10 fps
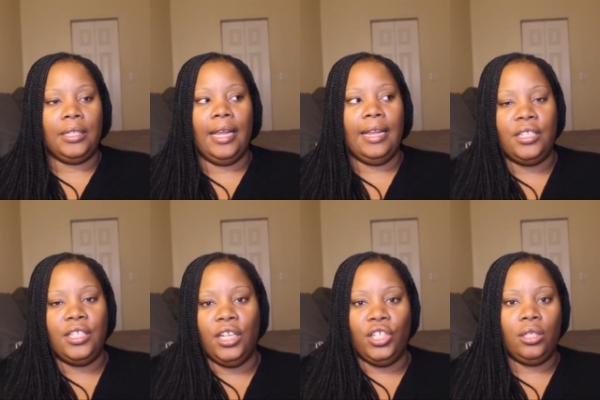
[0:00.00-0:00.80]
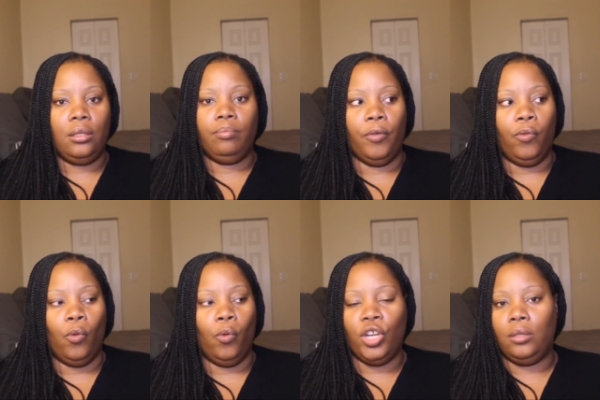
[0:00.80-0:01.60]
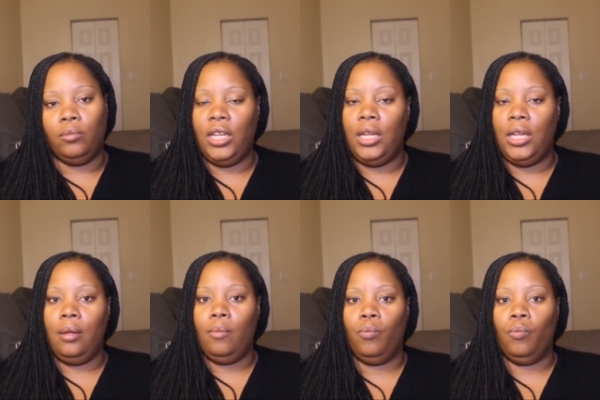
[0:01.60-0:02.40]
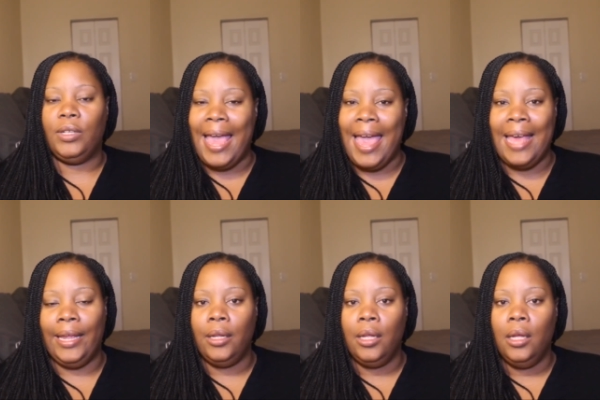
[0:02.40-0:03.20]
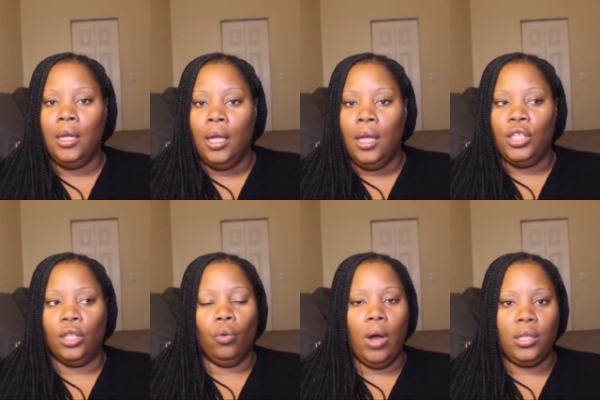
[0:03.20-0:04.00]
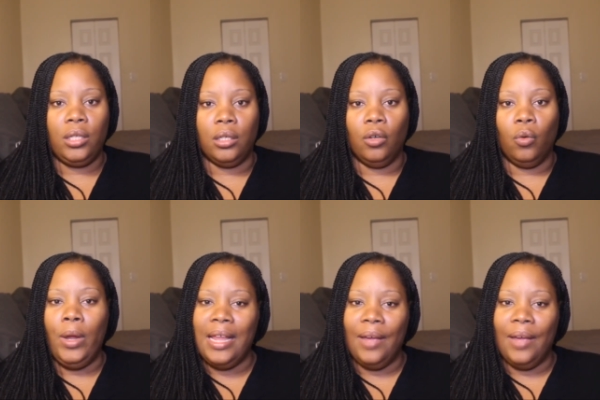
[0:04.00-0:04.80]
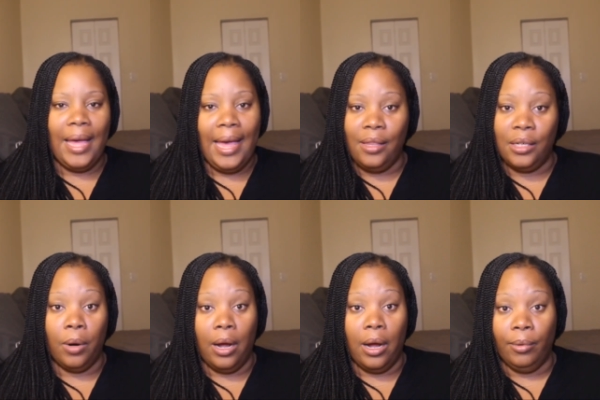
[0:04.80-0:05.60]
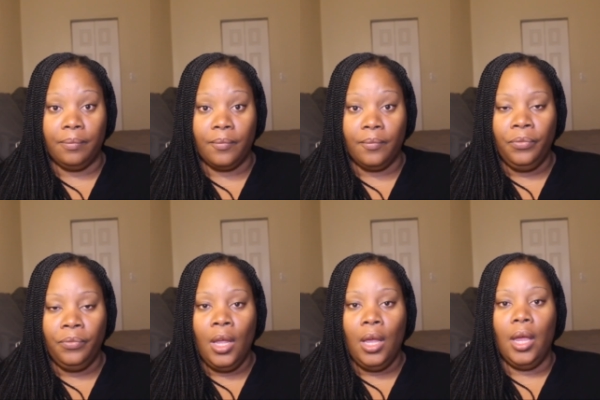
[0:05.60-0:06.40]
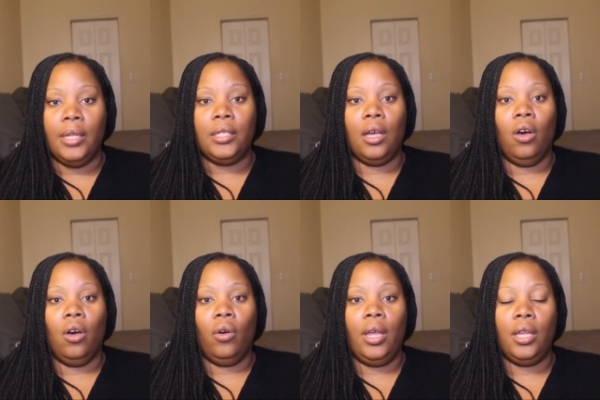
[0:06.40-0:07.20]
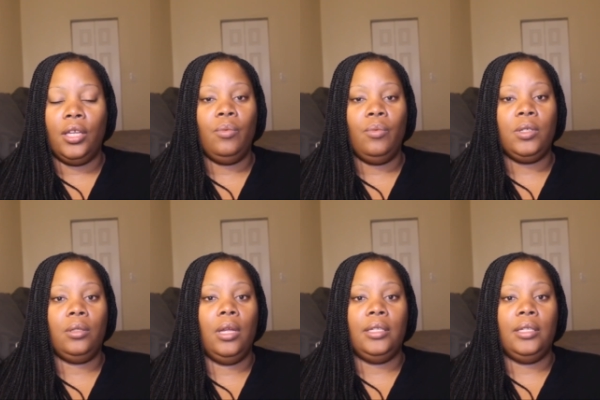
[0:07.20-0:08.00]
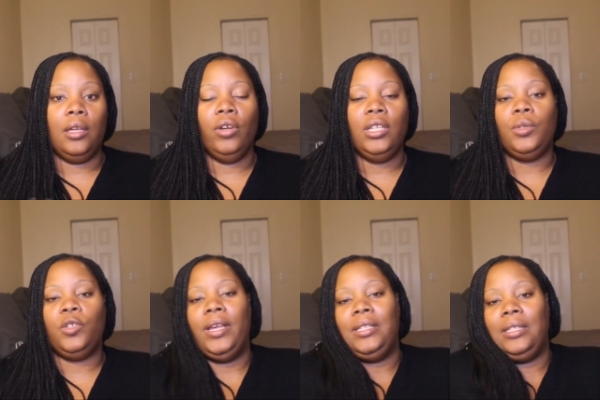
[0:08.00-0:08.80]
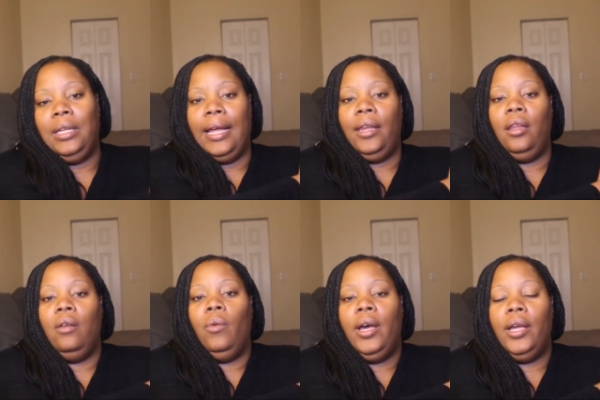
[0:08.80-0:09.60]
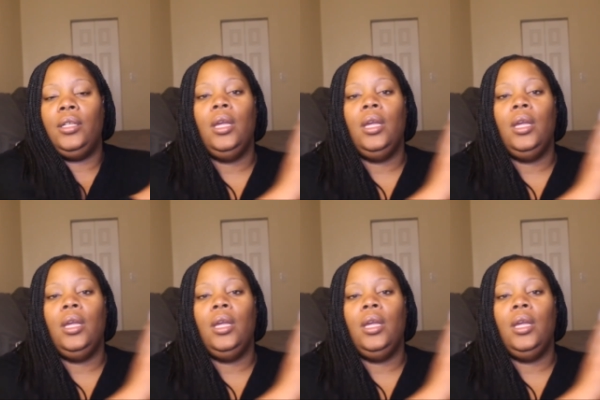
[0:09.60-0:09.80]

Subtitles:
that since before she was added to the roster, we never had this problem. And so Kerissa was basically like, you know what?